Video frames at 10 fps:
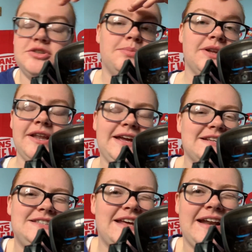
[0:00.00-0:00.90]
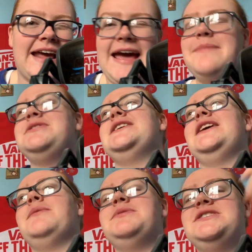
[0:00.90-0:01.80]
But like I said, an app staying
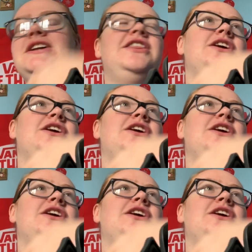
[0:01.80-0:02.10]
up is nothing